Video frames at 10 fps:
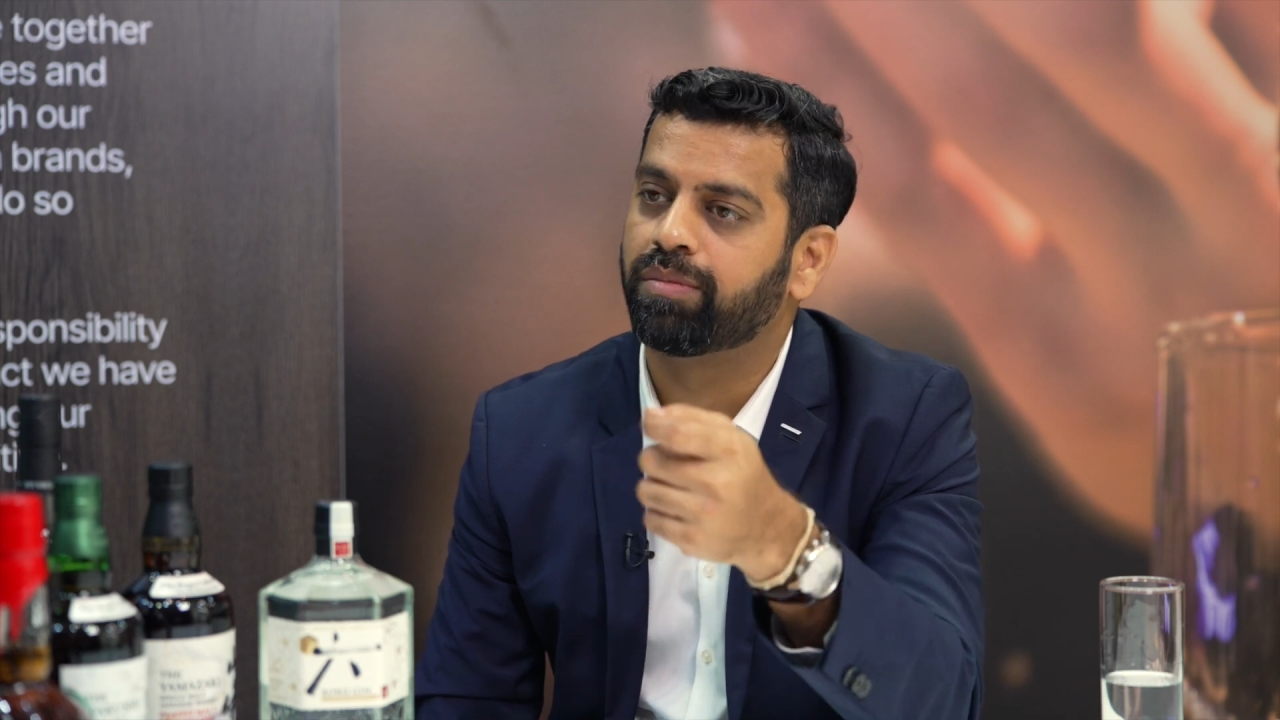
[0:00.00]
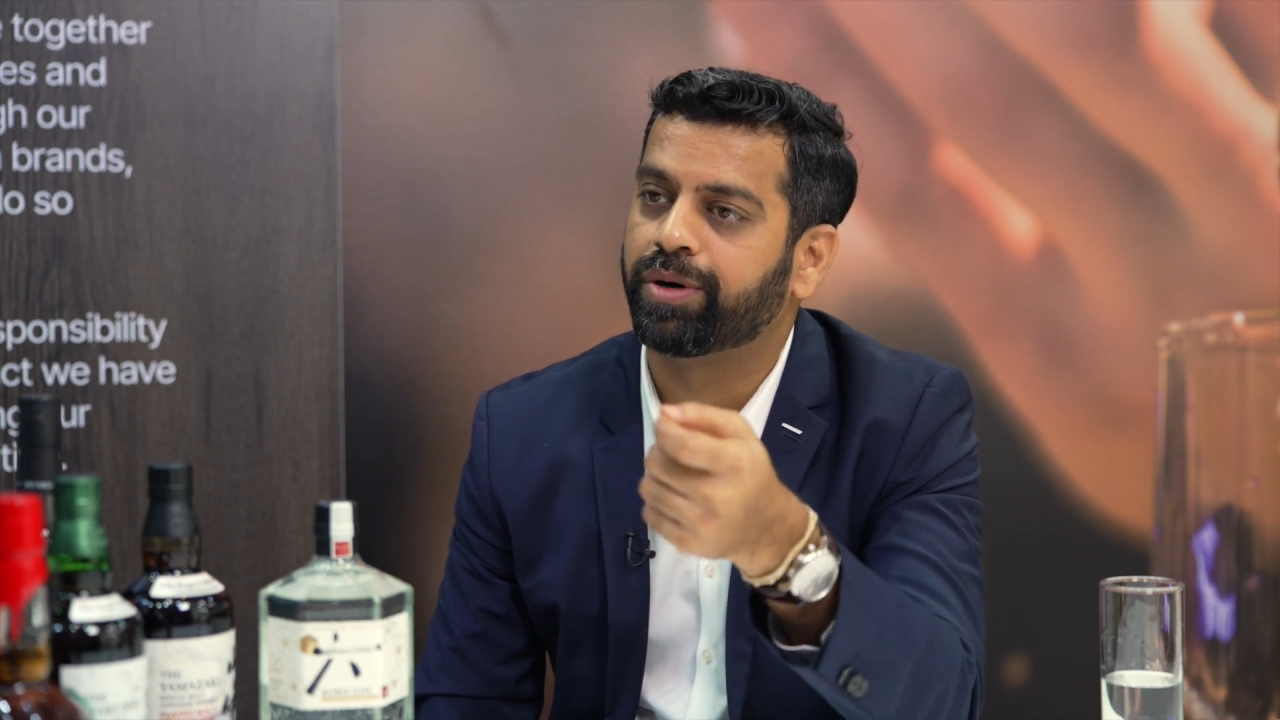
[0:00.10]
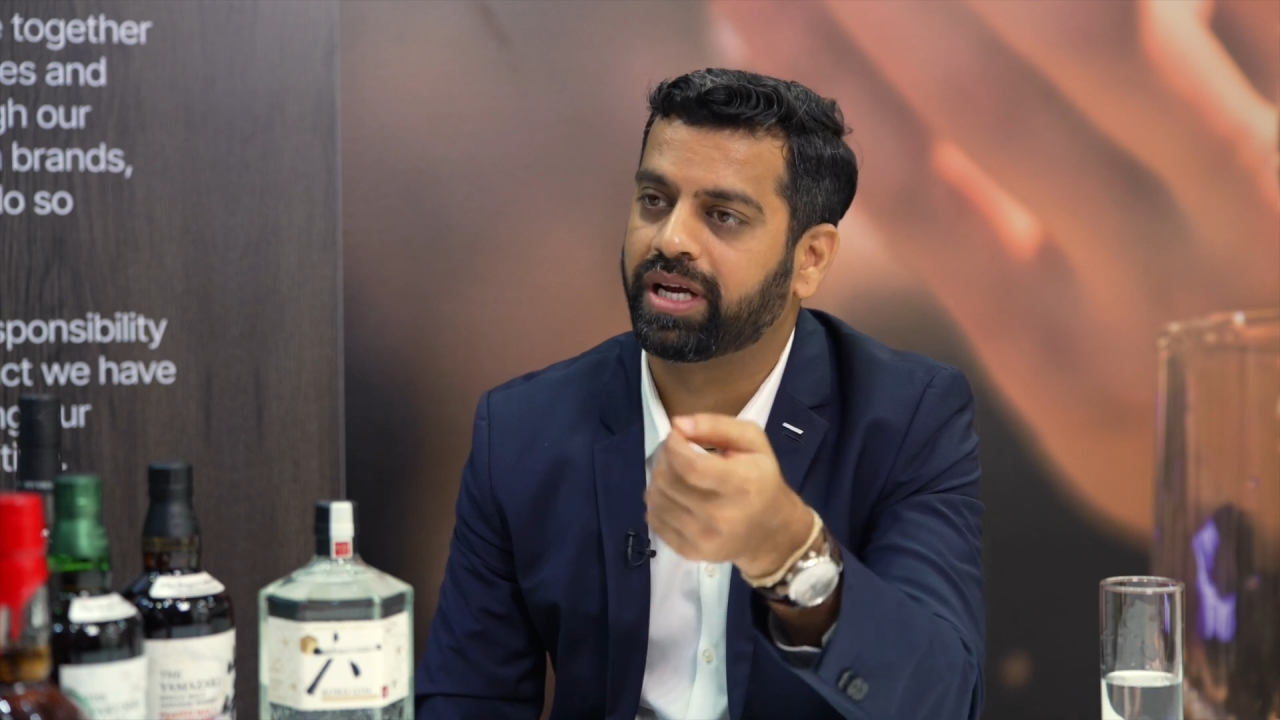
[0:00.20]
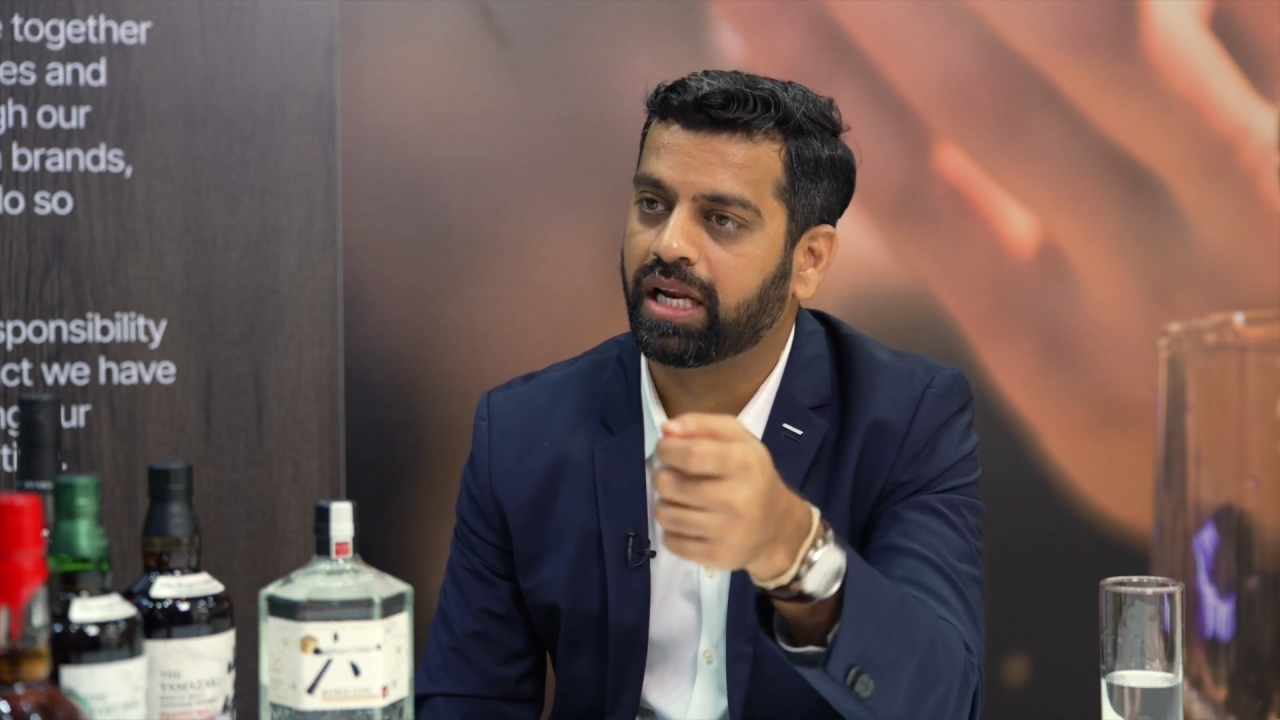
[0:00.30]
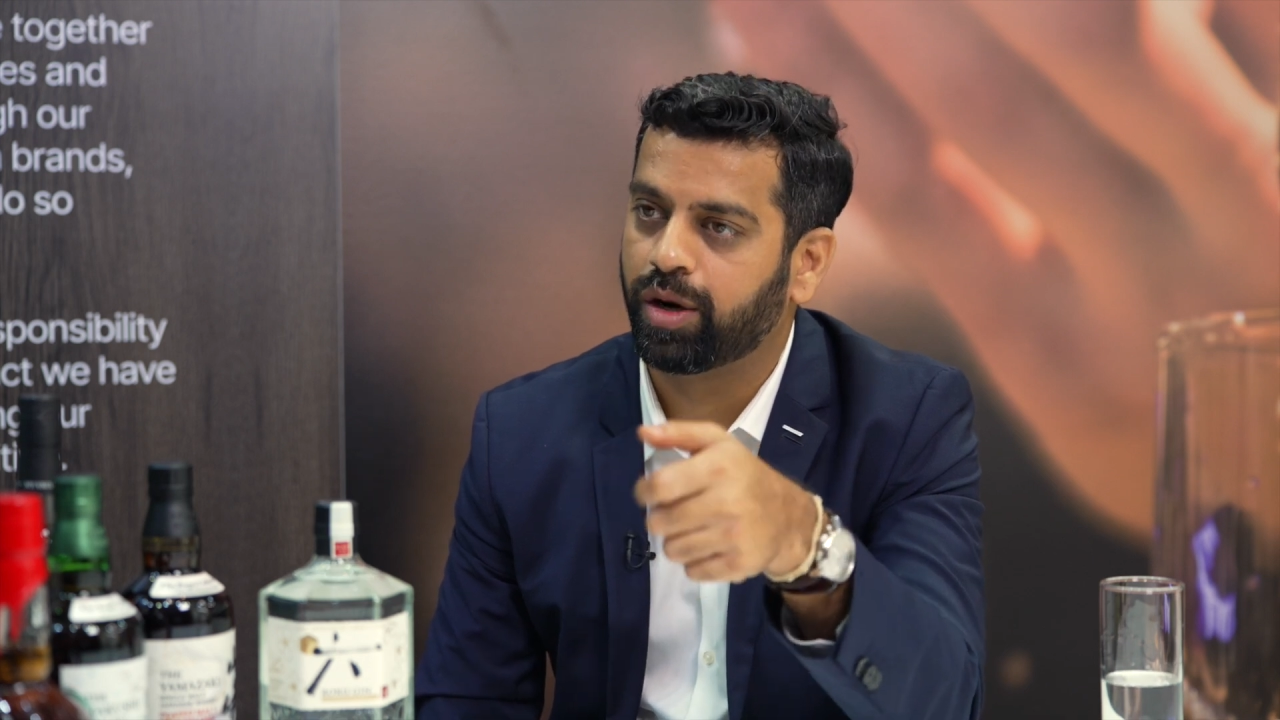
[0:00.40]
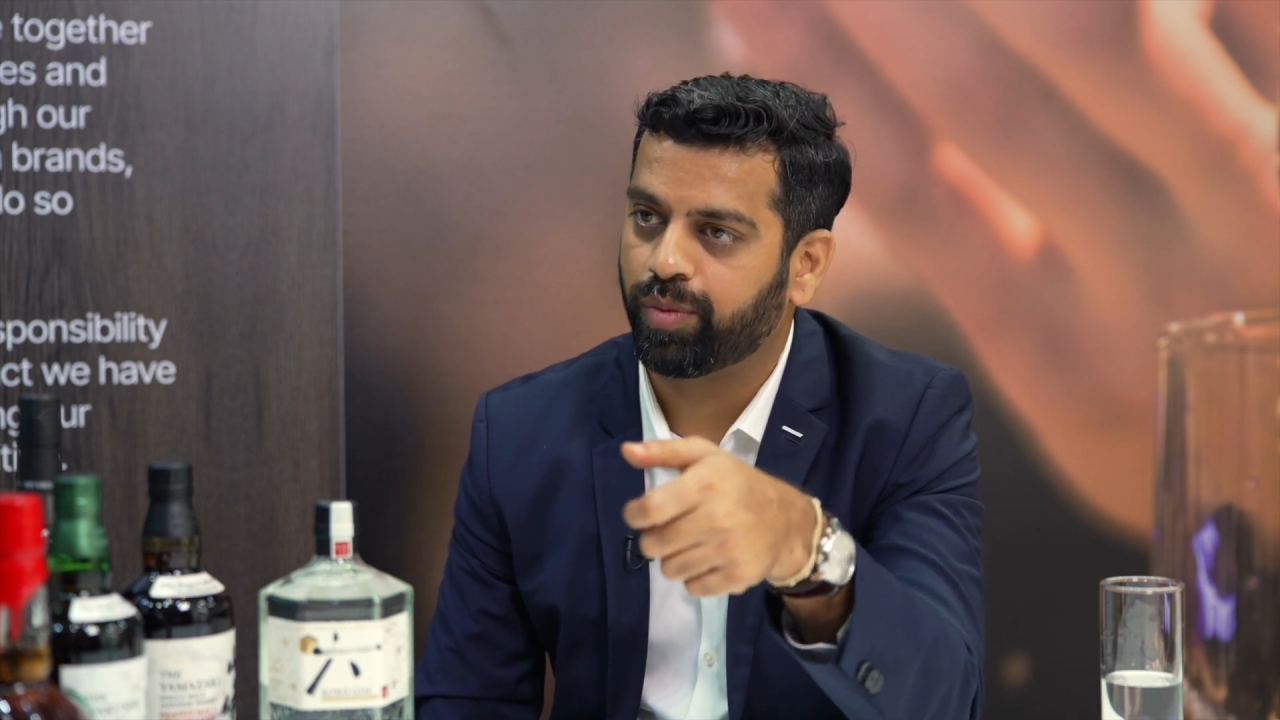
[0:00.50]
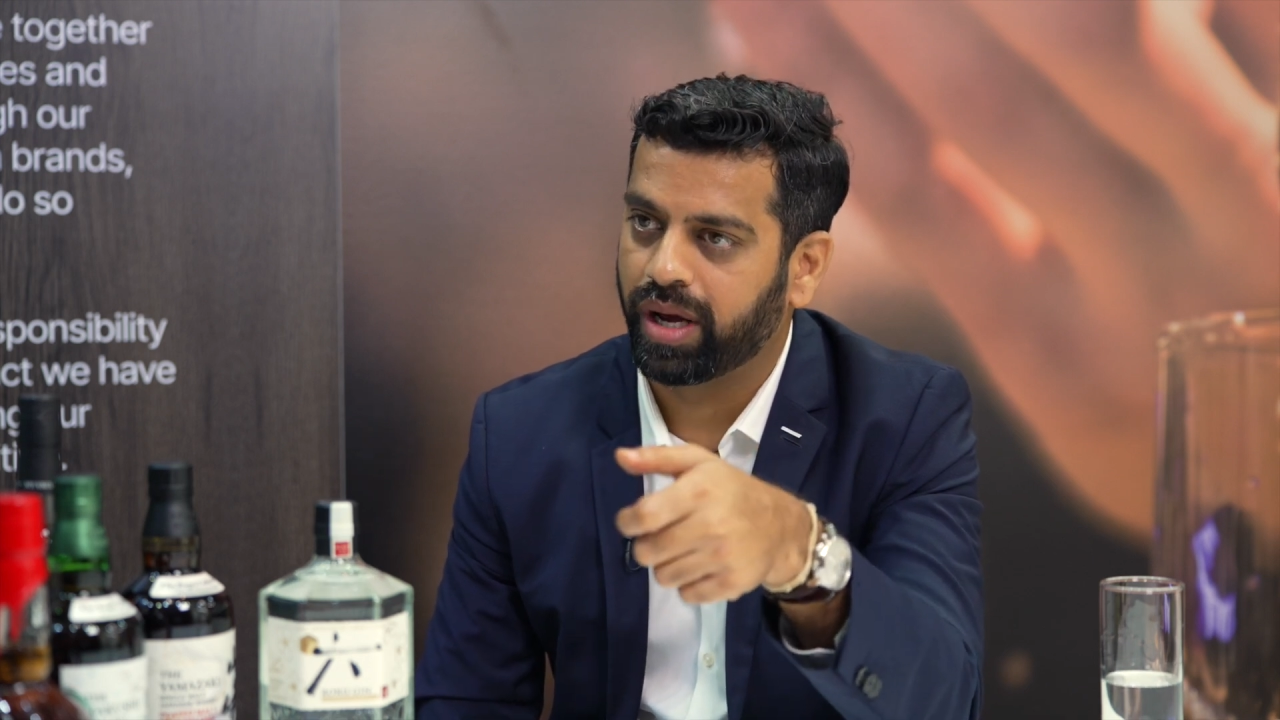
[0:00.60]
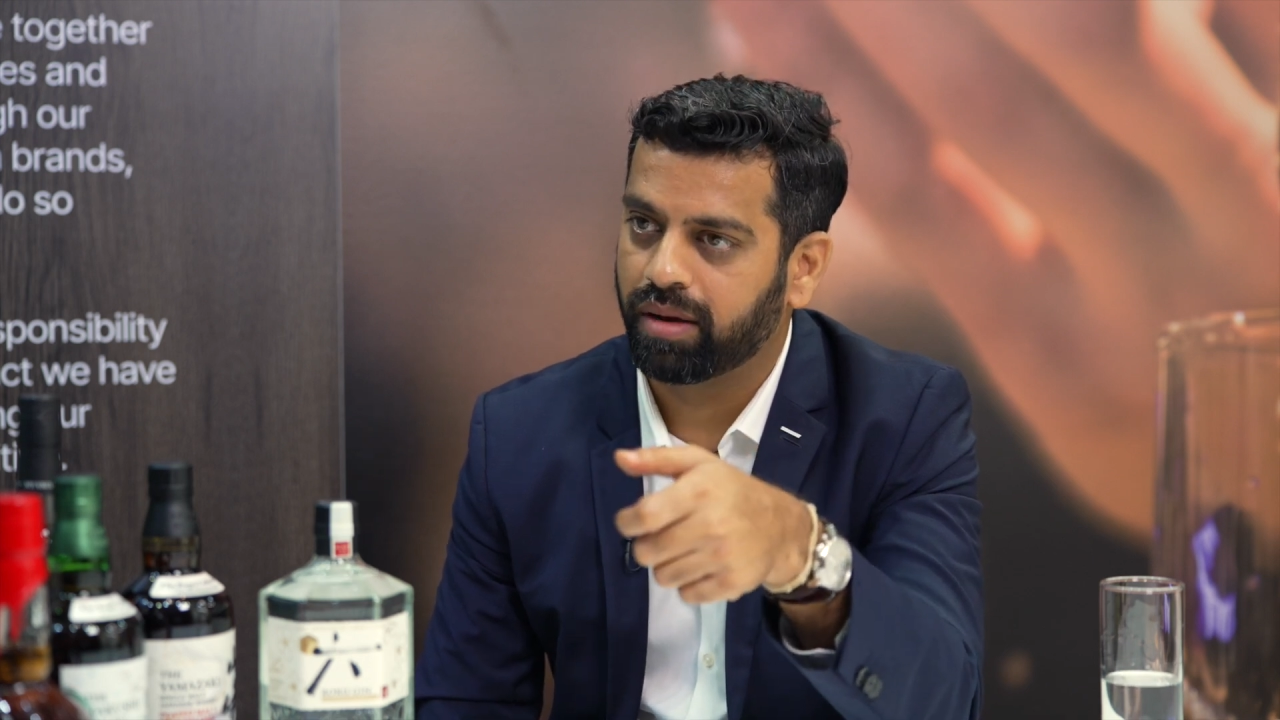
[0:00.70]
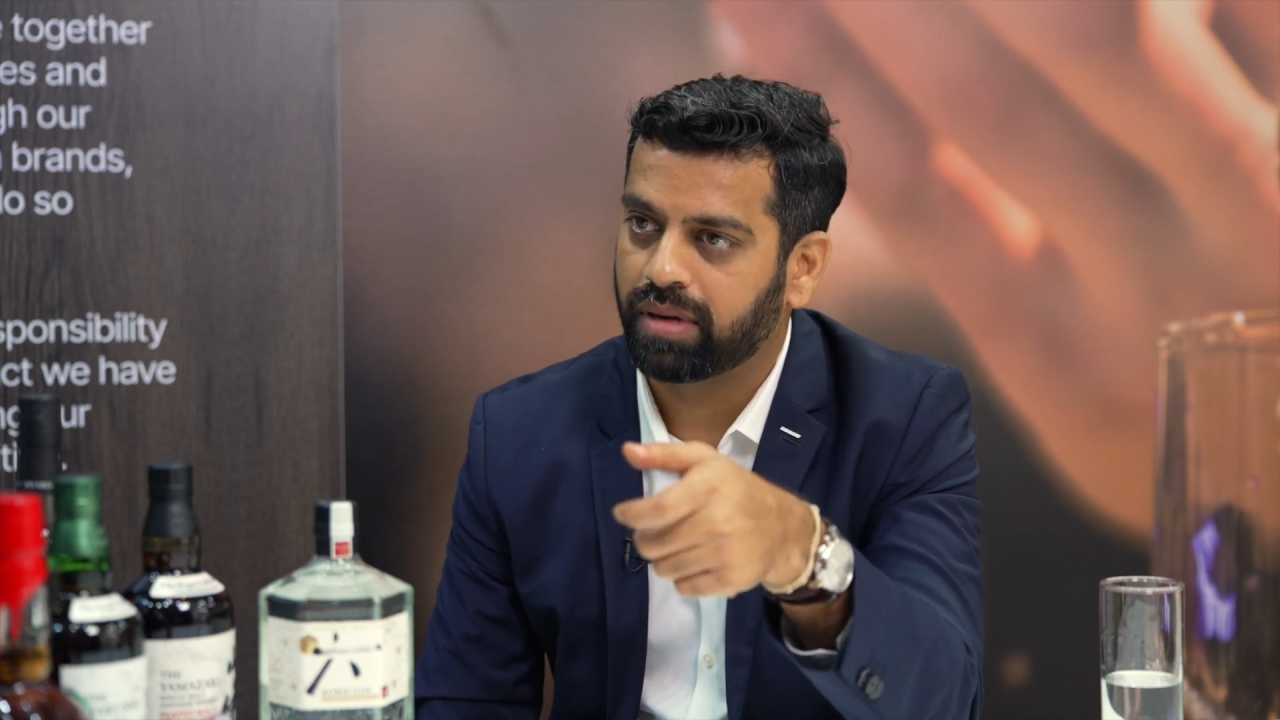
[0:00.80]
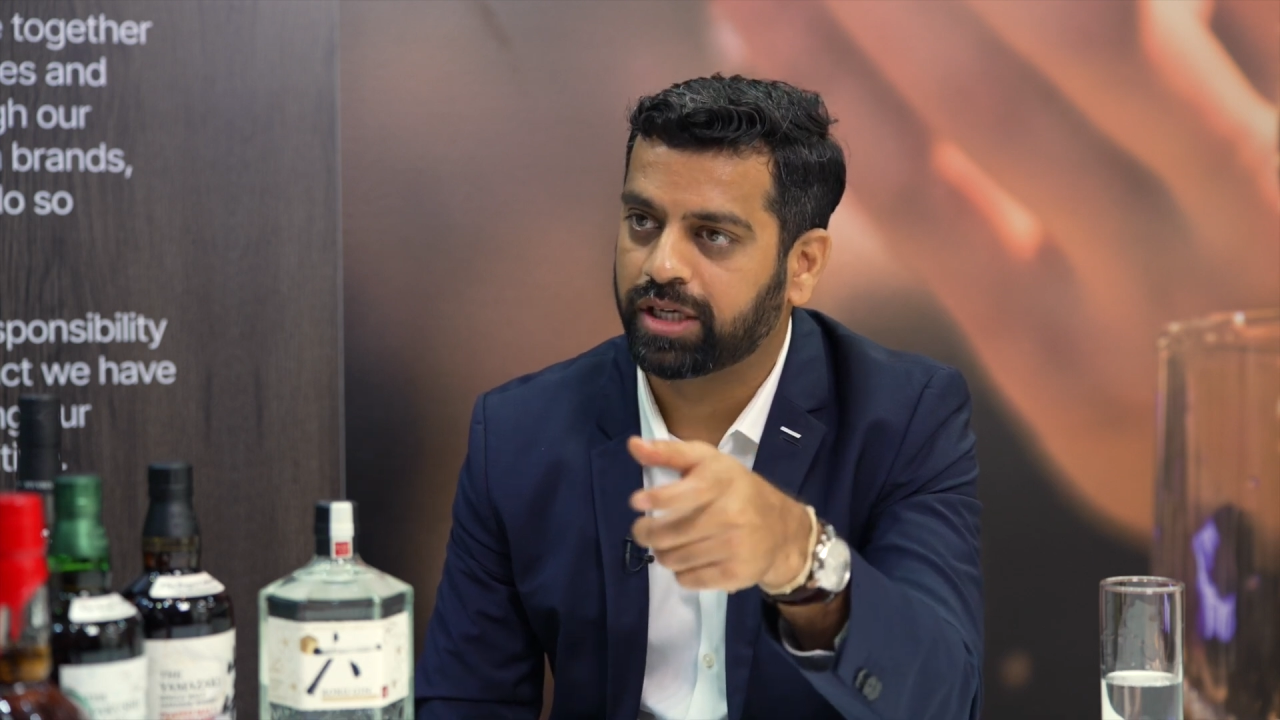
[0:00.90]
a particular
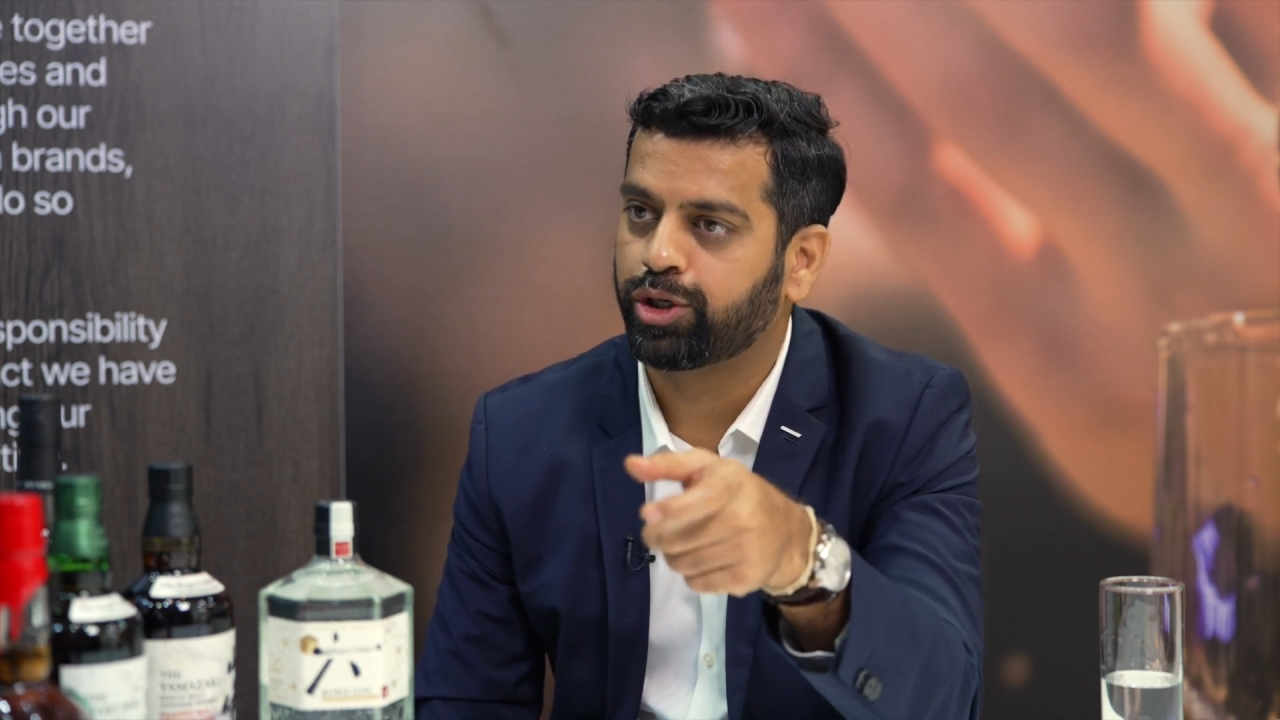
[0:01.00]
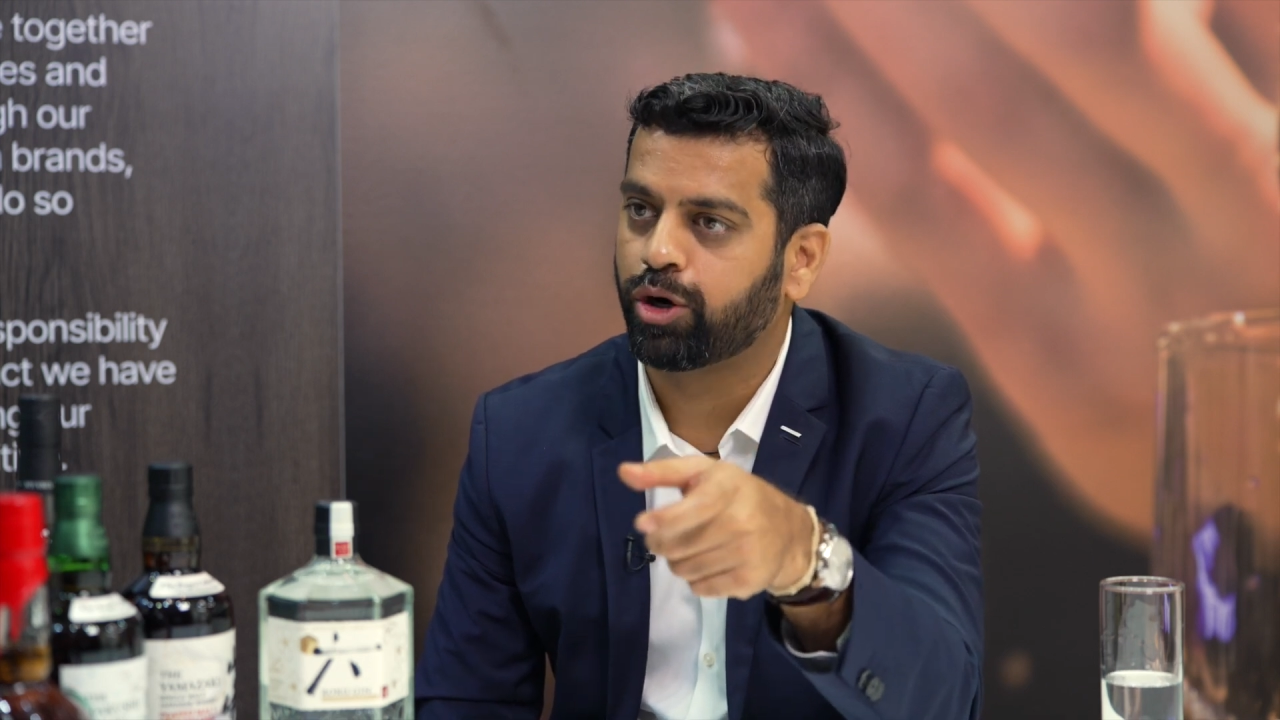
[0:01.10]
way, as